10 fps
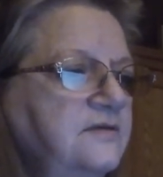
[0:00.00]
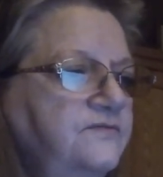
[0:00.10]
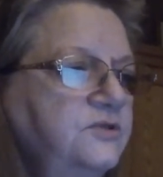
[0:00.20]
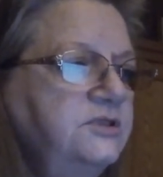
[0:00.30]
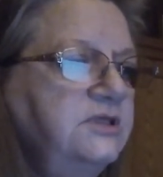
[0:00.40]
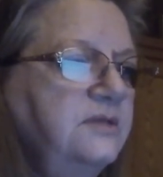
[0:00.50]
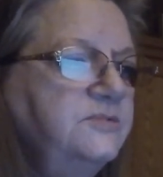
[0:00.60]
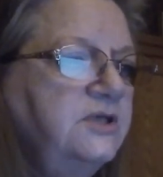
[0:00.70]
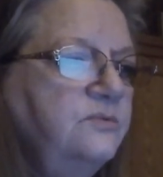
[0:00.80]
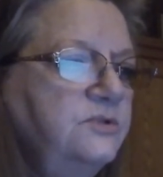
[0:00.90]
The
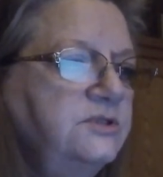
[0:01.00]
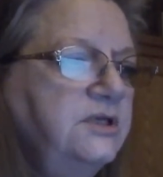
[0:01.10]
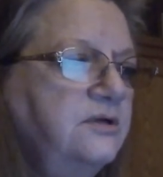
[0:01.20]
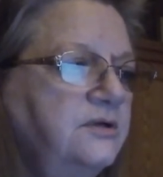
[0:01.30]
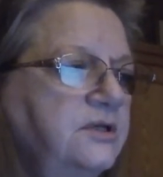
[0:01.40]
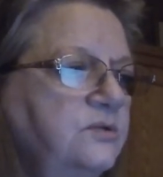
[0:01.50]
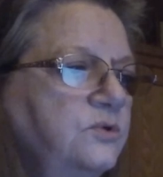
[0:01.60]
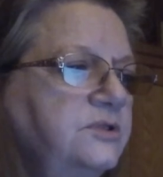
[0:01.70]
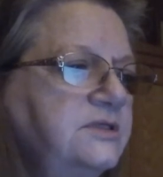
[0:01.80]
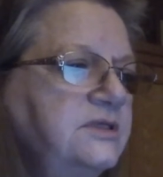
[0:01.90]
footsteps I was
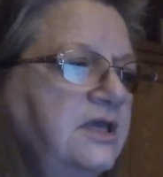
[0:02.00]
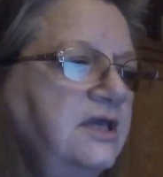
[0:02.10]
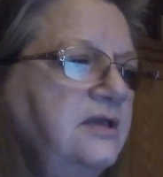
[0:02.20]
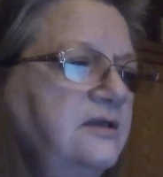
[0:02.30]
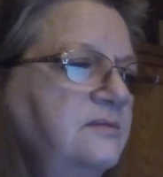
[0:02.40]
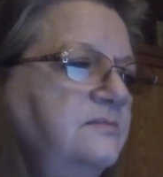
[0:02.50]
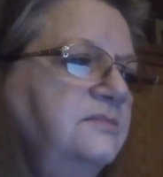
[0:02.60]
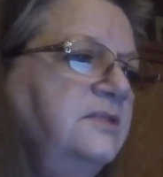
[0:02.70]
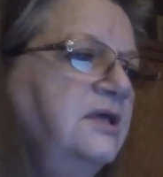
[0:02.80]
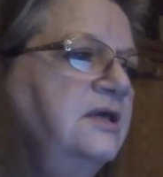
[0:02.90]
hearing were the
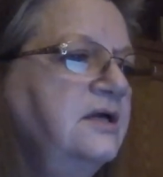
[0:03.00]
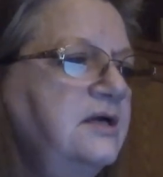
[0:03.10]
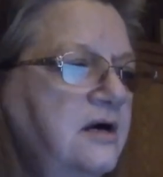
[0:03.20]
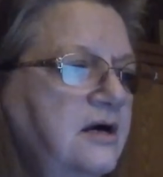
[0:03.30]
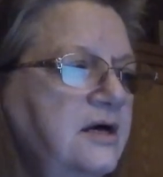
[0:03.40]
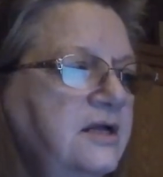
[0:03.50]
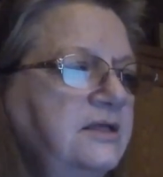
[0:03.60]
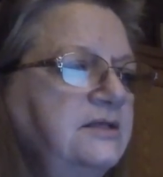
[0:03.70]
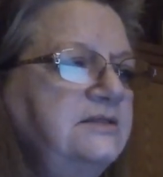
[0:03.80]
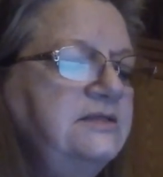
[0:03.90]
same
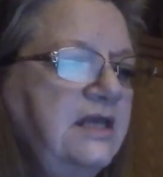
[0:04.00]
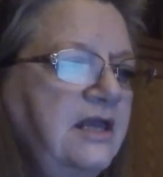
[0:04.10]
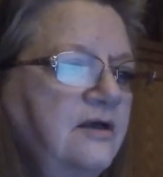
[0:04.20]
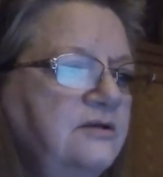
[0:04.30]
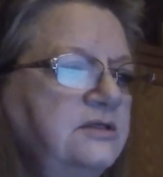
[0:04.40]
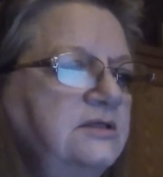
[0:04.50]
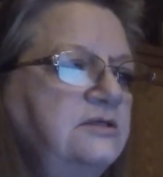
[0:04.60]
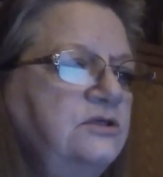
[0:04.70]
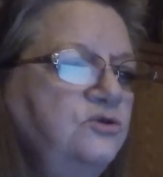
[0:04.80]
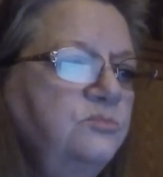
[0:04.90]
kind and sound
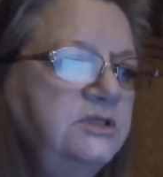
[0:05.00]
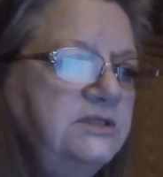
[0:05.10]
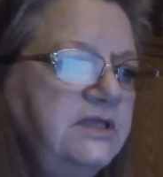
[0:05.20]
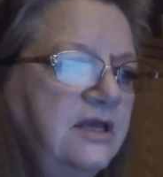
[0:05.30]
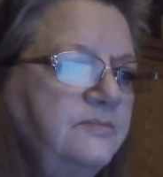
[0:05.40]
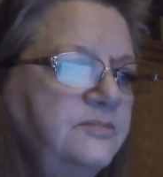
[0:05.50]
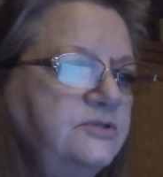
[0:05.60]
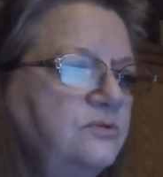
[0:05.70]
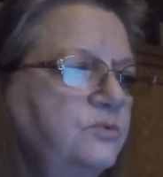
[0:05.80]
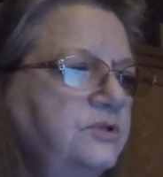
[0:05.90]
as human steps,